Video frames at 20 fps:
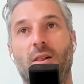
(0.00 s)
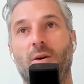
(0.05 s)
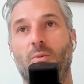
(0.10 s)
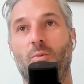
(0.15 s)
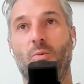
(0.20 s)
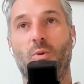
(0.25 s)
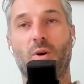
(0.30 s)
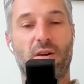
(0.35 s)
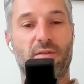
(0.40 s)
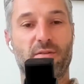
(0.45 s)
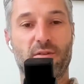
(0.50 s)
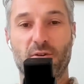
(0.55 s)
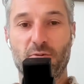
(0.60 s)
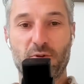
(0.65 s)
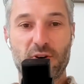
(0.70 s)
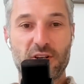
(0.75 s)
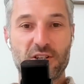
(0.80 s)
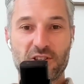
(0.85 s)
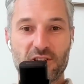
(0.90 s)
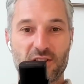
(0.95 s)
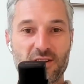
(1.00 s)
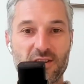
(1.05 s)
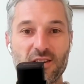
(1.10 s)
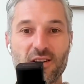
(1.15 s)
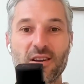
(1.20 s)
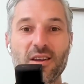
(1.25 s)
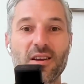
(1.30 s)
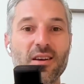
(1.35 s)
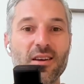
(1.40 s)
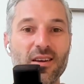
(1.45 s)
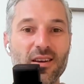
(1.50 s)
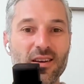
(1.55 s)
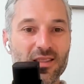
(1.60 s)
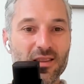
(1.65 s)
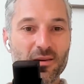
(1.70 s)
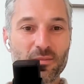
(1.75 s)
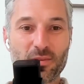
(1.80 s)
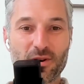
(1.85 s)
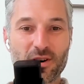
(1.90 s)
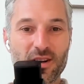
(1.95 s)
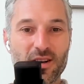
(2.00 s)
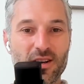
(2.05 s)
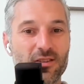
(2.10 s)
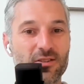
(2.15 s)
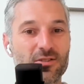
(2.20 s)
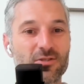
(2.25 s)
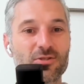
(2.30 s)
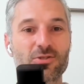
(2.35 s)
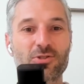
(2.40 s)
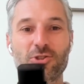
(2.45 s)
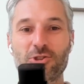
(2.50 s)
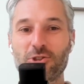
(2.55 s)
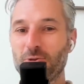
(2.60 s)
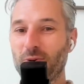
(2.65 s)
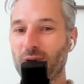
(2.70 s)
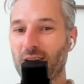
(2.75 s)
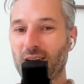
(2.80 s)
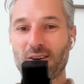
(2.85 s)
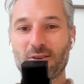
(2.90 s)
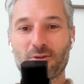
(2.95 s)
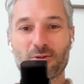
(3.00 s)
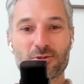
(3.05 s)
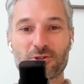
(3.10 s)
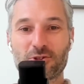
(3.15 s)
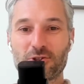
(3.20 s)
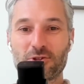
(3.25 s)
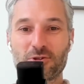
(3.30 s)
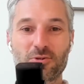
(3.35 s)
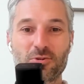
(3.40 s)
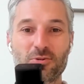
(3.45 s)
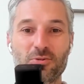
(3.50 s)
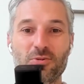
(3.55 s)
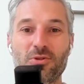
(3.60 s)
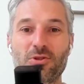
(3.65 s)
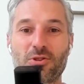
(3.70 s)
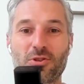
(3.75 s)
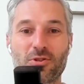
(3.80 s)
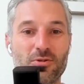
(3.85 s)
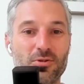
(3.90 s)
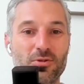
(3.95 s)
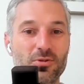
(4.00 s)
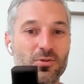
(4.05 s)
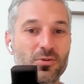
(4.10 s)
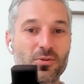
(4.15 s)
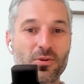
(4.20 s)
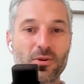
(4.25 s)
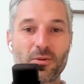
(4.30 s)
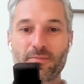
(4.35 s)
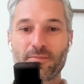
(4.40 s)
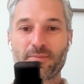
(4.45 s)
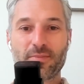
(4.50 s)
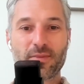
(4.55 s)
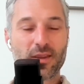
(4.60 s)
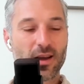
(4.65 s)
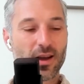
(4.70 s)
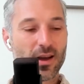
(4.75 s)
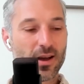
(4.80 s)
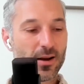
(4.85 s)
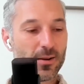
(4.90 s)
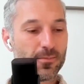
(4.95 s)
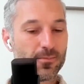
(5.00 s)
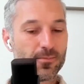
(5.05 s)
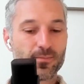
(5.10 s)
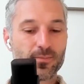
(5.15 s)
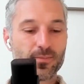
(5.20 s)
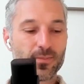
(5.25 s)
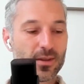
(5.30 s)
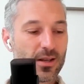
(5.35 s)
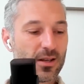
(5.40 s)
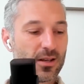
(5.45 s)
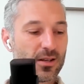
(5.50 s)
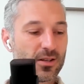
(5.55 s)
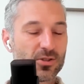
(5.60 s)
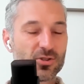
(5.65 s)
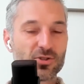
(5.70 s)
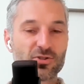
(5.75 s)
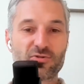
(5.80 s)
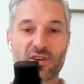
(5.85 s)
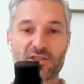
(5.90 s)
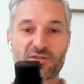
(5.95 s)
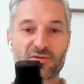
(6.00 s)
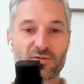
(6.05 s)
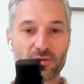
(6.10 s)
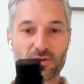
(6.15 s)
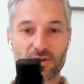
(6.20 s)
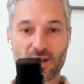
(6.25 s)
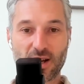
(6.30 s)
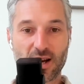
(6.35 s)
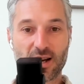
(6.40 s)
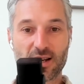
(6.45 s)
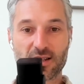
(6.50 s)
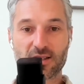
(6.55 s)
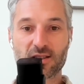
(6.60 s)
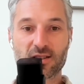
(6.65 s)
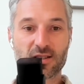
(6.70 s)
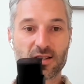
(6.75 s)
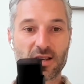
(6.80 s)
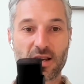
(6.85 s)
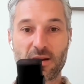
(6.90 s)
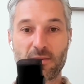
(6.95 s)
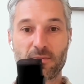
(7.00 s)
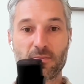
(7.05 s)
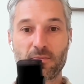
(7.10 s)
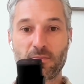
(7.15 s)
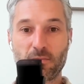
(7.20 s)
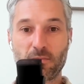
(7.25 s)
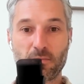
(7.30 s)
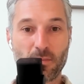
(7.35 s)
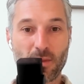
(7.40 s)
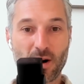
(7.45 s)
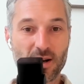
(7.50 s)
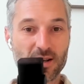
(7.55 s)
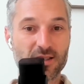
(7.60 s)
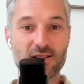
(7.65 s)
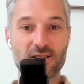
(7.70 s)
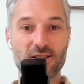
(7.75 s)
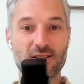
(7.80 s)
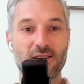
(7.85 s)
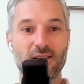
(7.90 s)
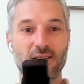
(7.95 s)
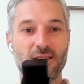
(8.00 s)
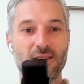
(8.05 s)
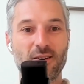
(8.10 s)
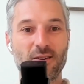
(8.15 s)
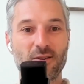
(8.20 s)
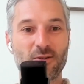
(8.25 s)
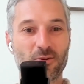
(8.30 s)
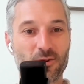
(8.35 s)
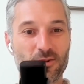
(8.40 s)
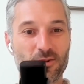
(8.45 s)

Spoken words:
whatever region in the brain due through stressful tasks in mice or